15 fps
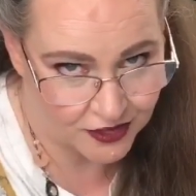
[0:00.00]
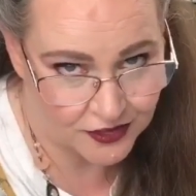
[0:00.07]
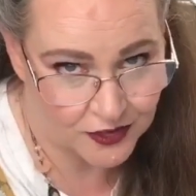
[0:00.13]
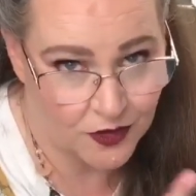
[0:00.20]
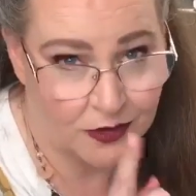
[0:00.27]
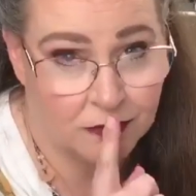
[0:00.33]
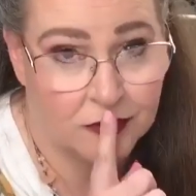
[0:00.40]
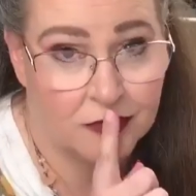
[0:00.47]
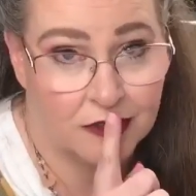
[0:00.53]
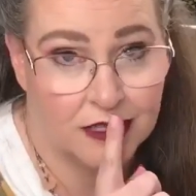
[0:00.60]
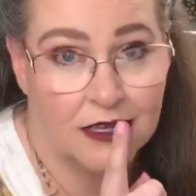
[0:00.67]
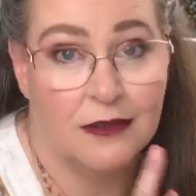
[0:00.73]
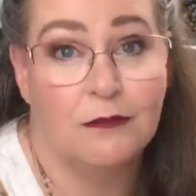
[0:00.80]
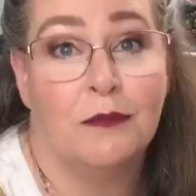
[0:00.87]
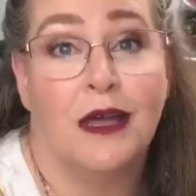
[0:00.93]
So I'm going to
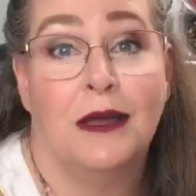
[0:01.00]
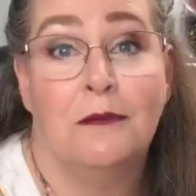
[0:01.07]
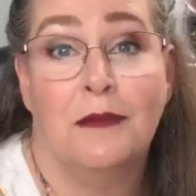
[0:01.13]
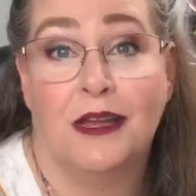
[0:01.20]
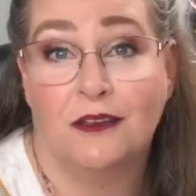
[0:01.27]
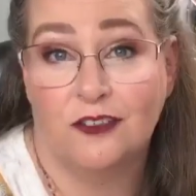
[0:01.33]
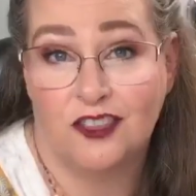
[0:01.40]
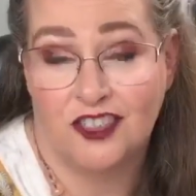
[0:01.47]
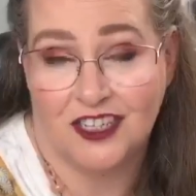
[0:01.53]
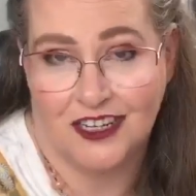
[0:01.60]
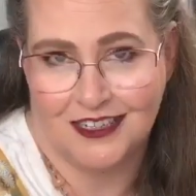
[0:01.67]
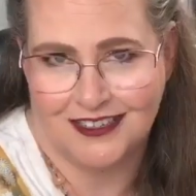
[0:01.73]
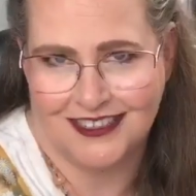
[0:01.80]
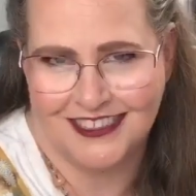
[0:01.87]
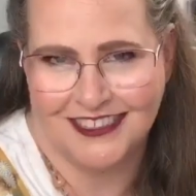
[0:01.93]
keep yeah, my mouth
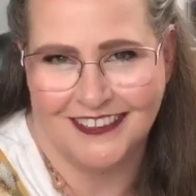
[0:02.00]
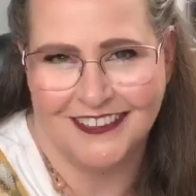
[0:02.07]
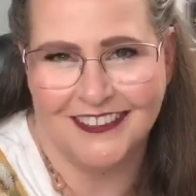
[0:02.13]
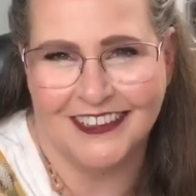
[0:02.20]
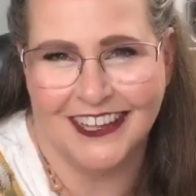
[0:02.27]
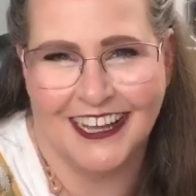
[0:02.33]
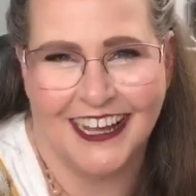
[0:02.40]
shut. So